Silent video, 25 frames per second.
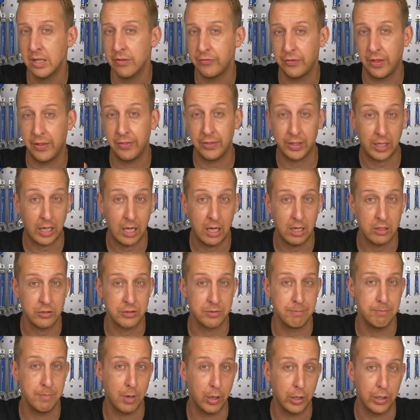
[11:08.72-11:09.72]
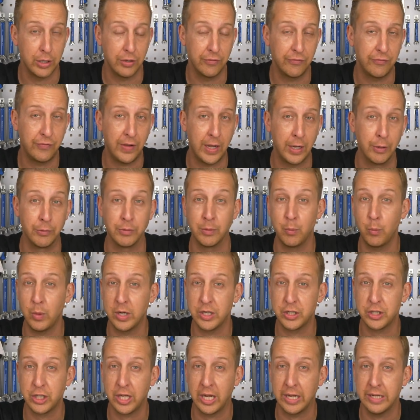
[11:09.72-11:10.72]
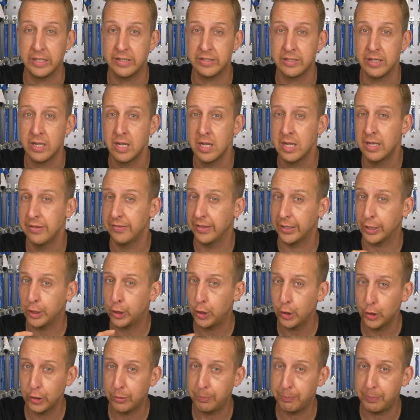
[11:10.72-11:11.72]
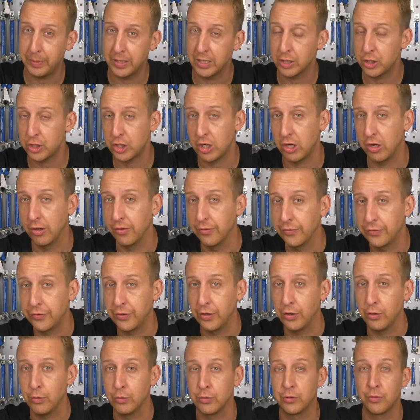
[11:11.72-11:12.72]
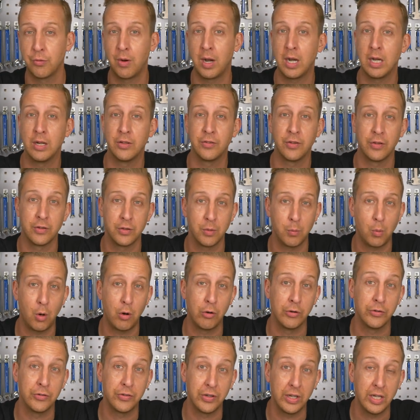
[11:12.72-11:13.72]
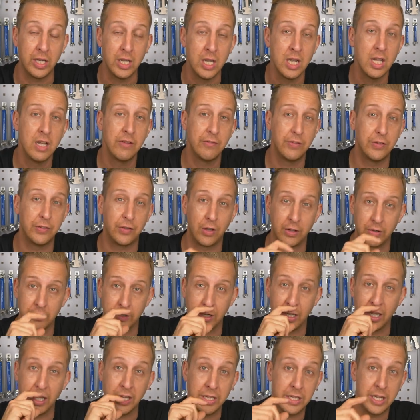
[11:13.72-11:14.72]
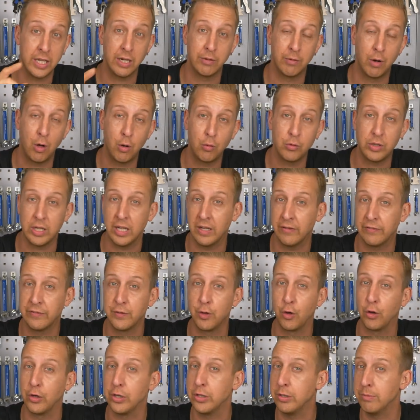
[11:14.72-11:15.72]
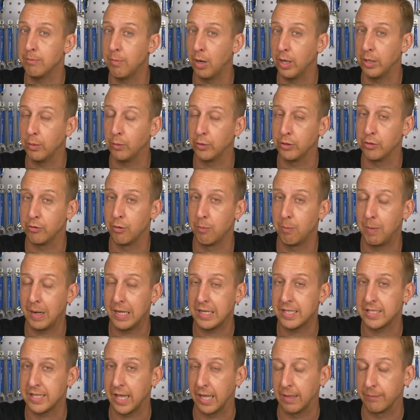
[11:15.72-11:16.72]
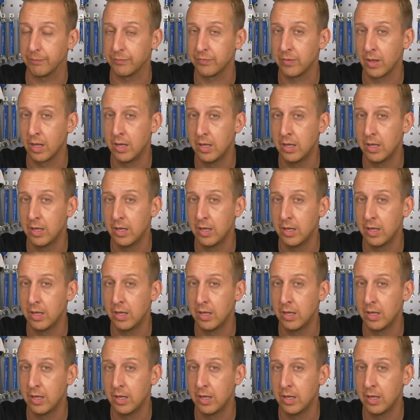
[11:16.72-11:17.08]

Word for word: then the clutch might have failed, in which case there could be a chance that your derailleur is under warranty if it's under a year old. If not, you might want to replace that.